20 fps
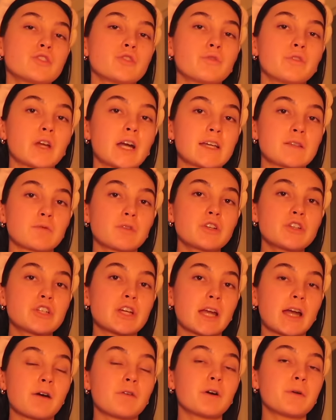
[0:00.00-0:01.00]
So if you guys want to
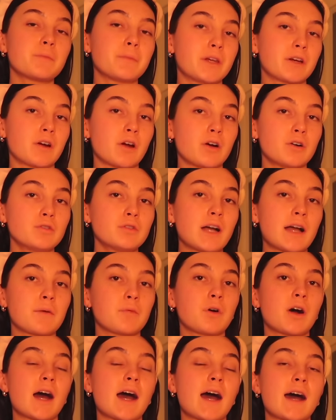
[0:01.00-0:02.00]
check out Amiro, I
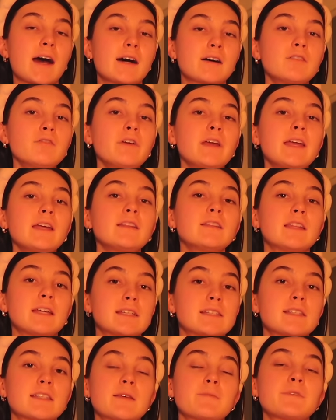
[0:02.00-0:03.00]
will have a
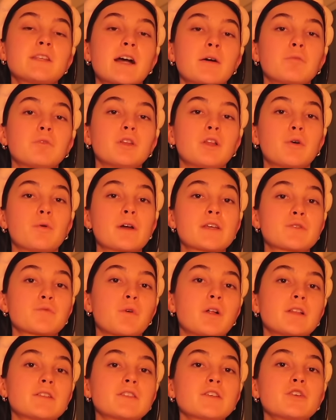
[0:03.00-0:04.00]
link to them down below as
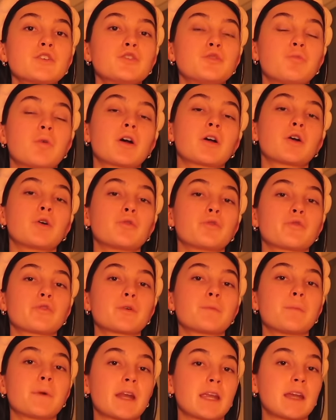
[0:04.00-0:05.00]
well as a coupon code for
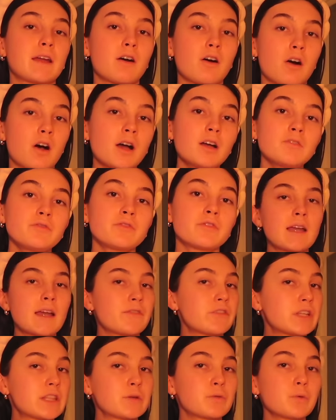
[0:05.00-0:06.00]
money off.
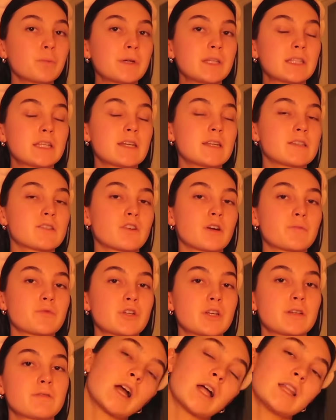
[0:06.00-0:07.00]
Everything will be in the
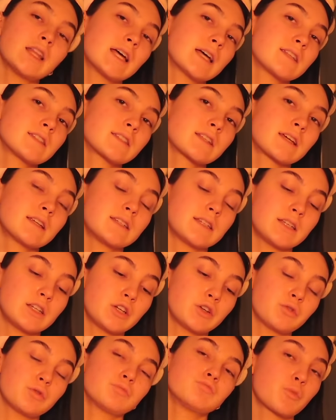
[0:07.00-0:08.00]
description. Let's
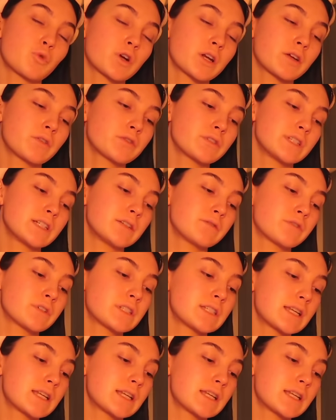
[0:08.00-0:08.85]
continue our morning routine for